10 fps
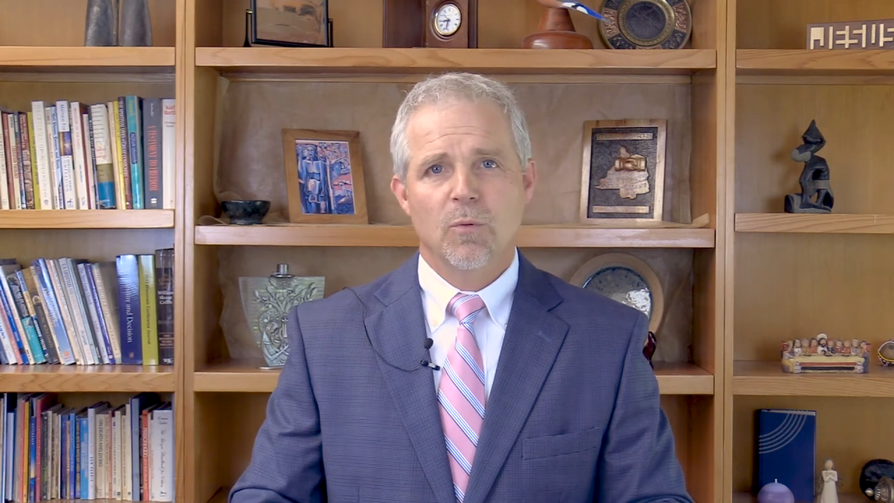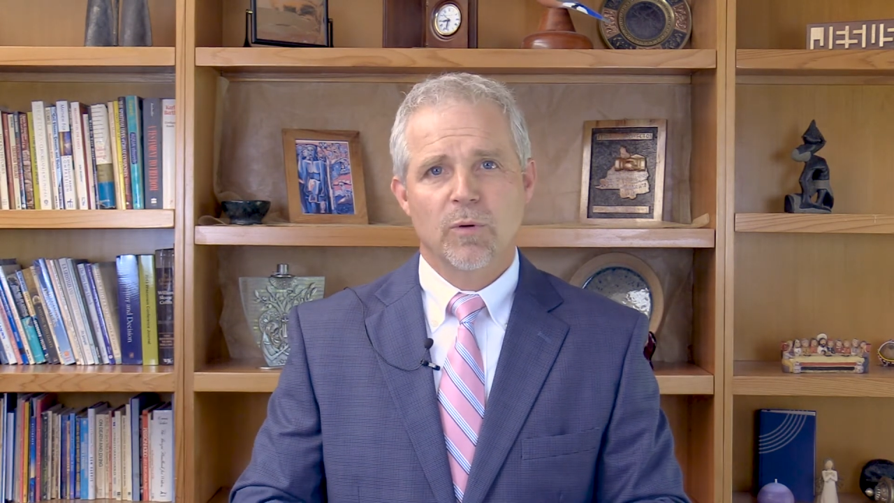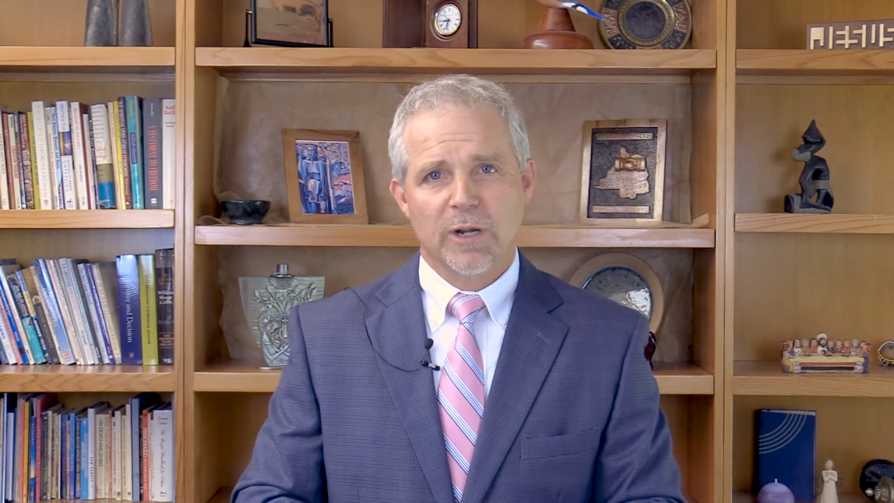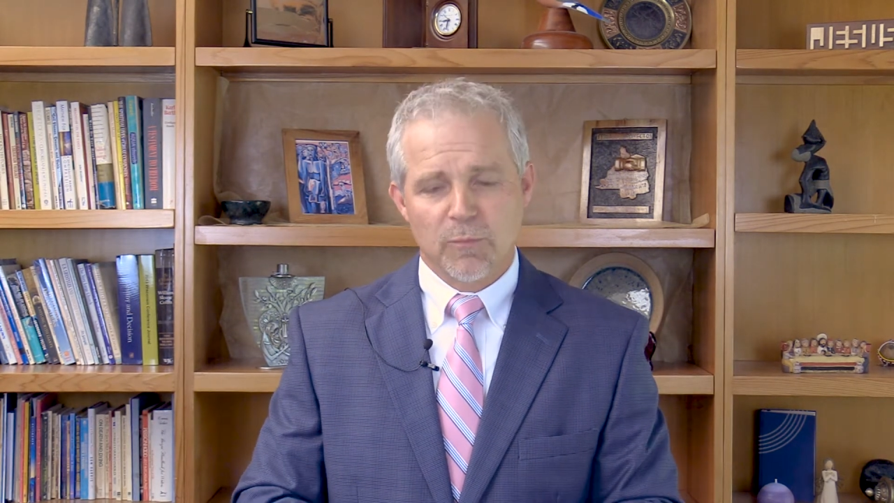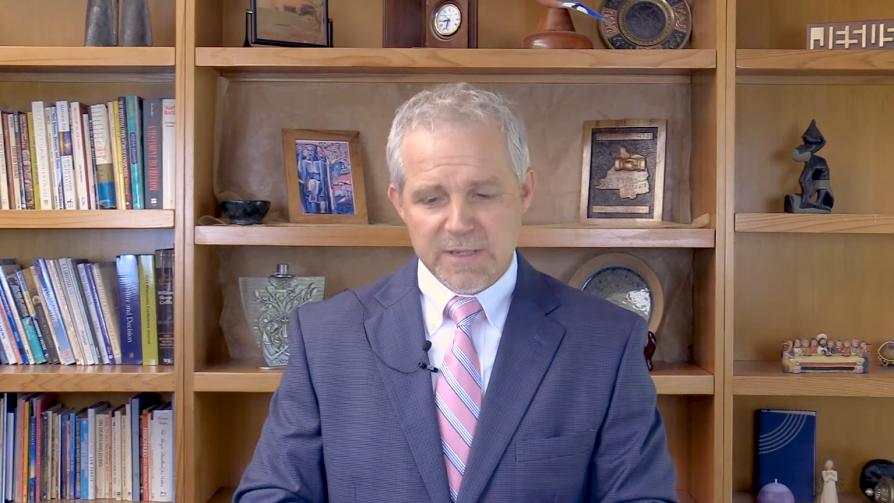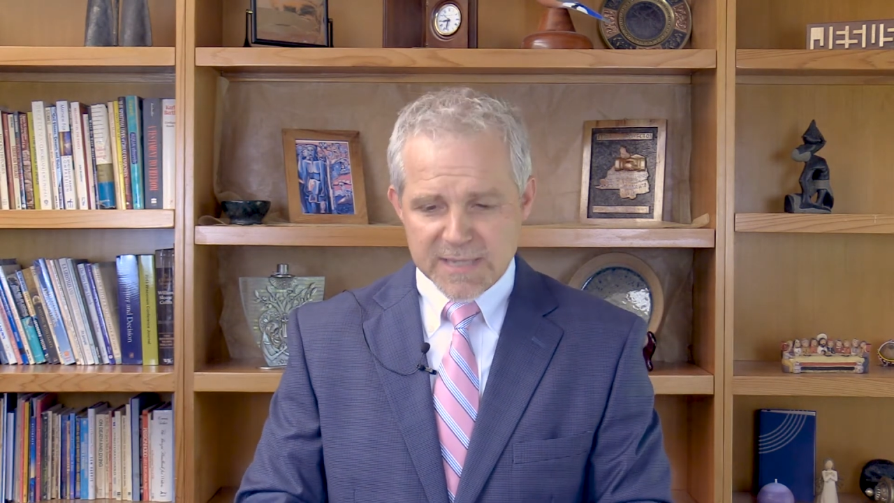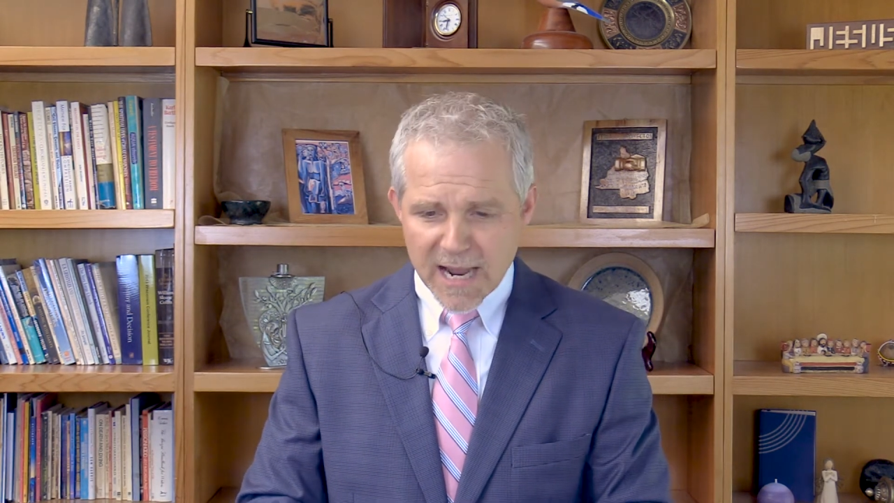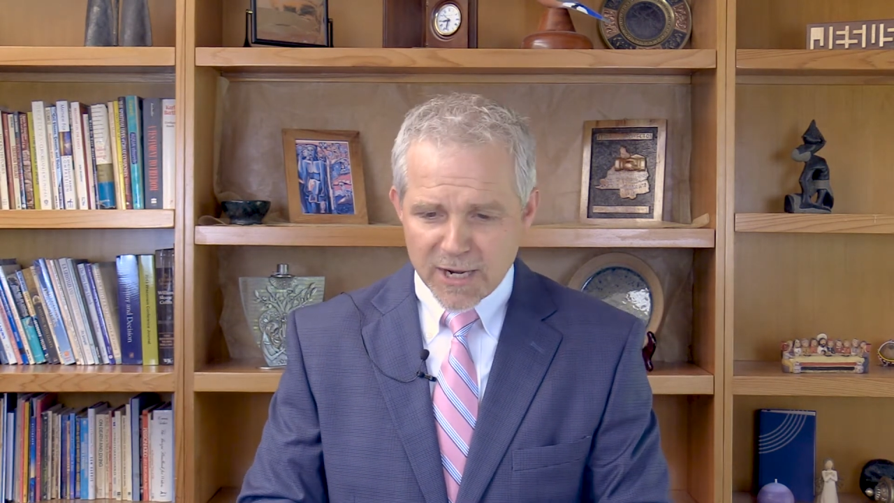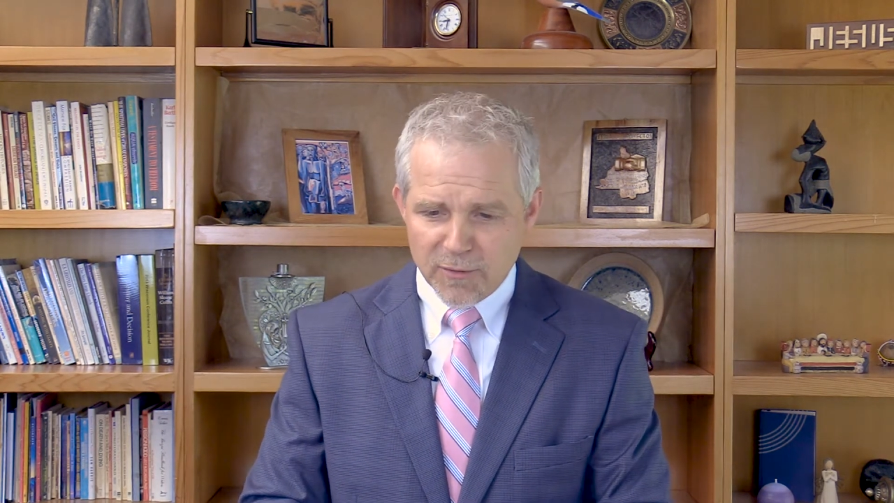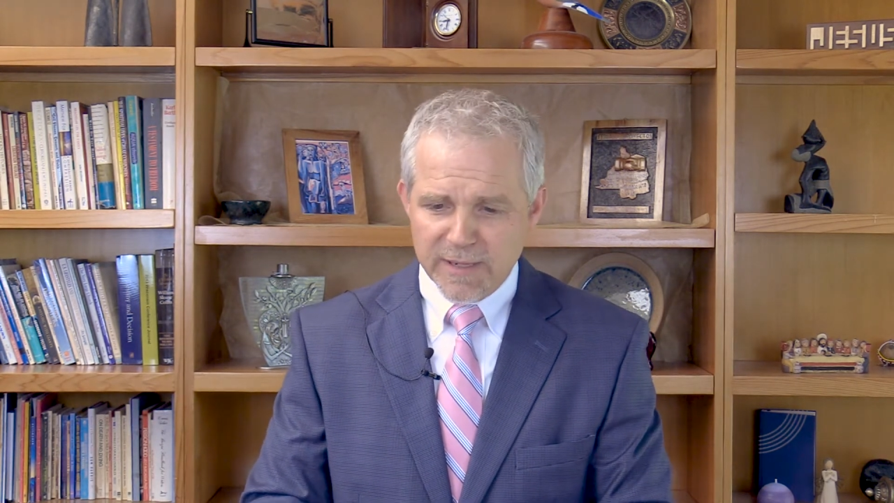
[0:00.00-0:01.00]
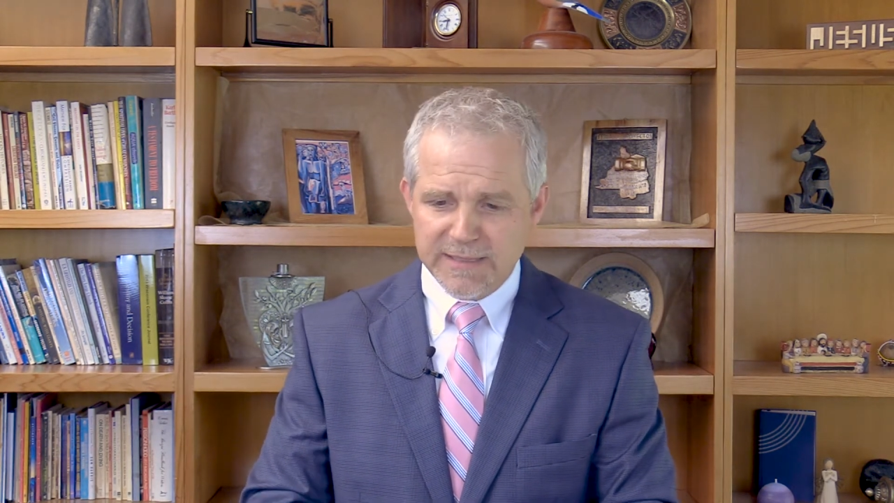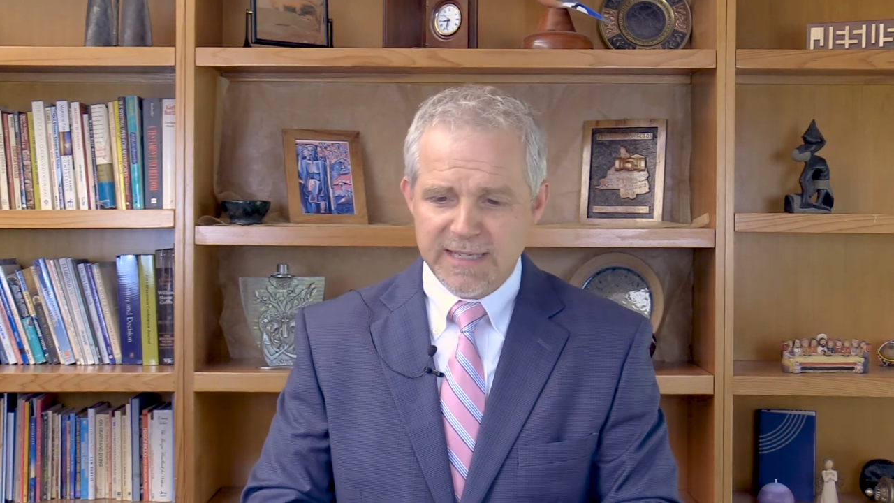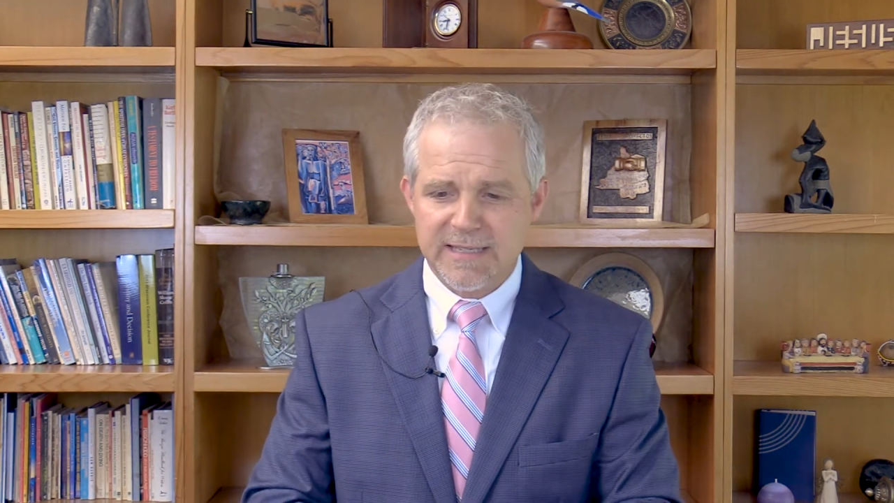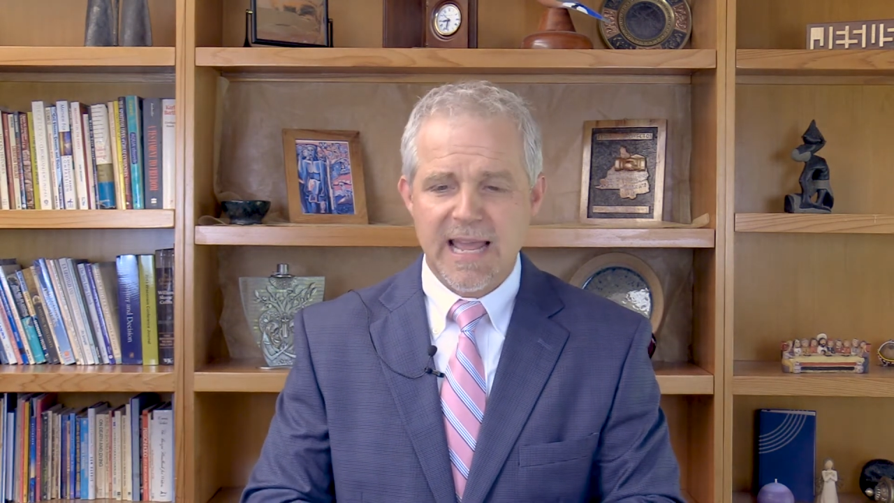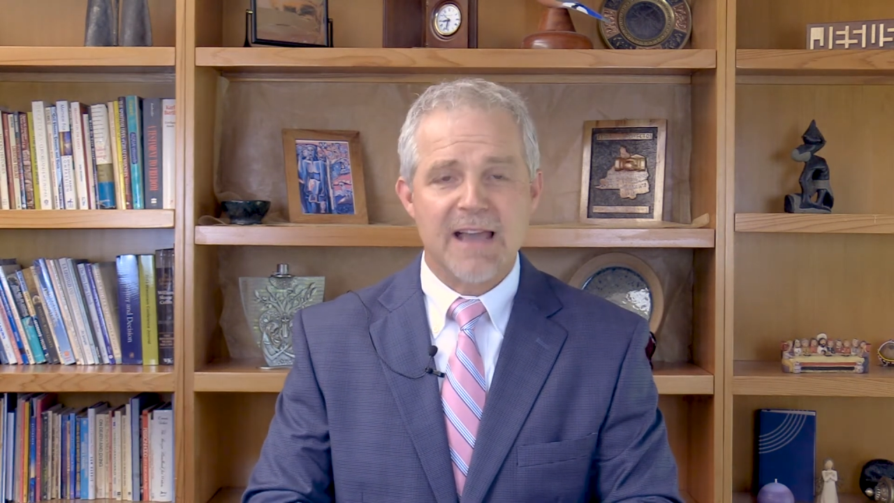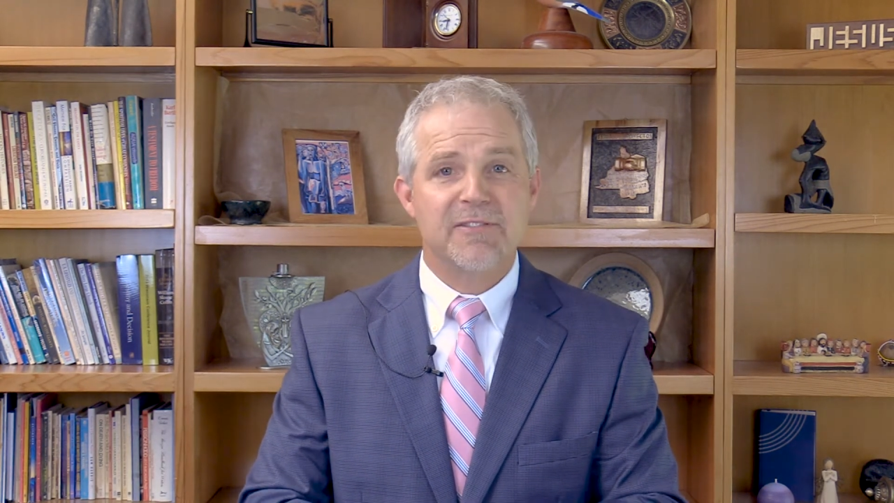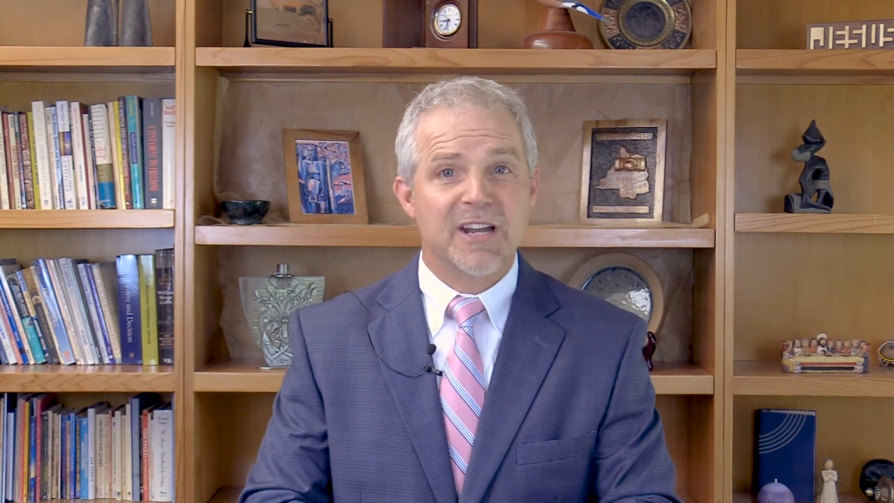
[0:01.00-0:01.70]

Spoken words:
When a retiree didn't have